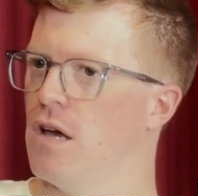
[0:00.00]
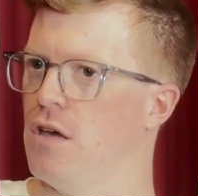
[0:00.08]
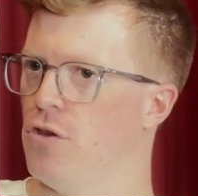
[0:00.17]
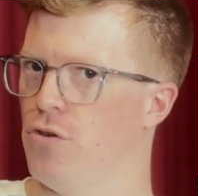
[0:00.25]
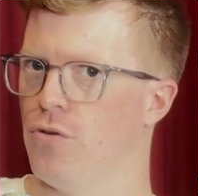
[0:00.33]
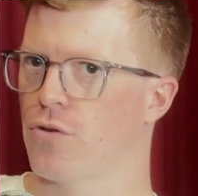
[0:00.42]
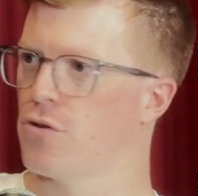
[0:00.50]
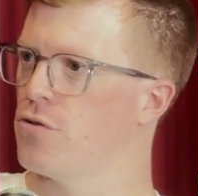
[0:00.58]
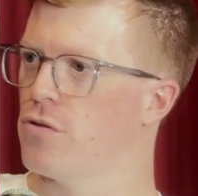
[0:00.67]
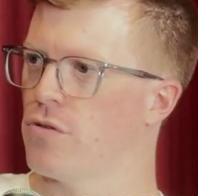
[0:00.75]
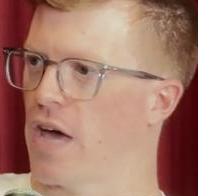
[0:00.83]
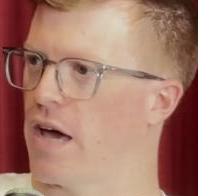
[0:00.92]
You could
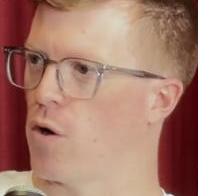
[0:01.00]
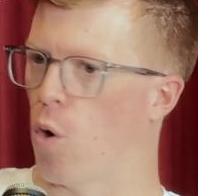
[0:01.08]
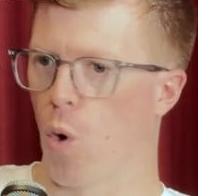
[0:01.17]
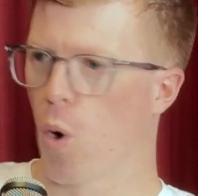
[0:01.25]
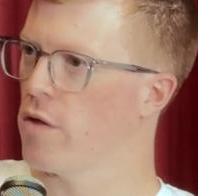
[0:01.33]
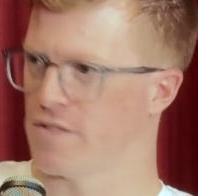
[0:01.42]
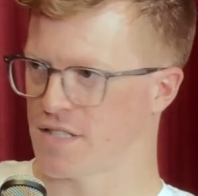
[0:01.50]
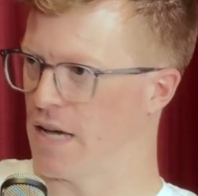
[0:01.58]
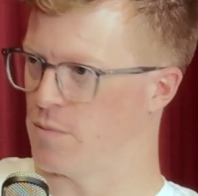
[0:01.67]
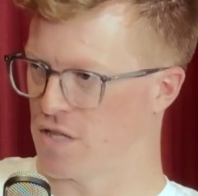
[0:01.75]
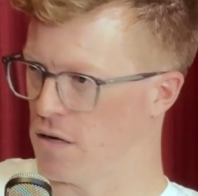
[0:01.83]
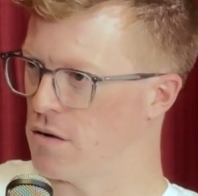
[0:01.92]
do that all on the
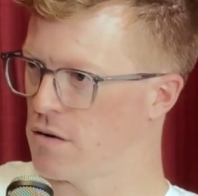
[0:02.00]
same turn.